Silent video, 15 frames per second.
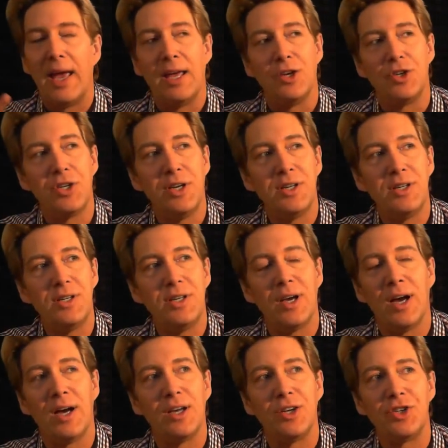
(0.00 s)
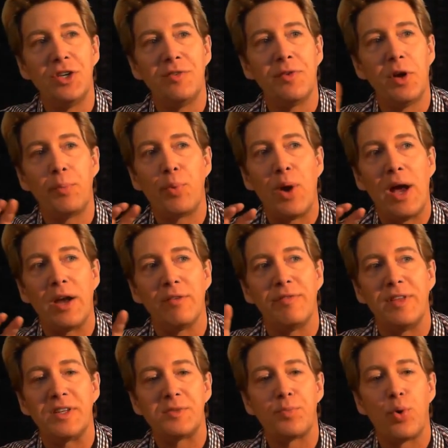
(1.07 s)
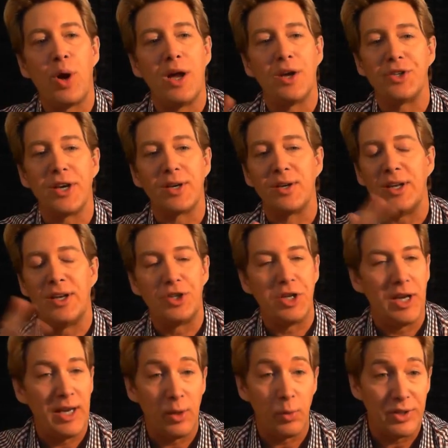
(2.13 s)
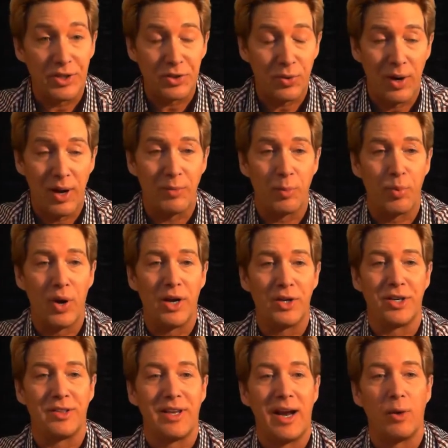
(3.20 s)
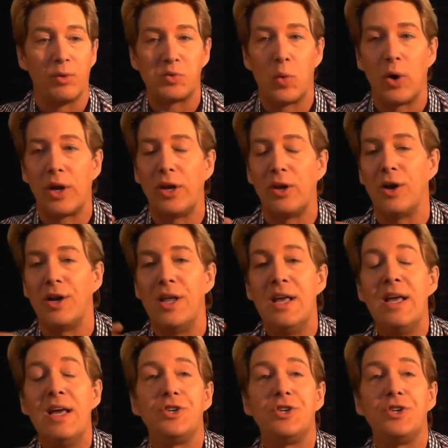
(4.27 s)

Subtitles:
And she's very proud of this project. And he would describe the project that I was working on.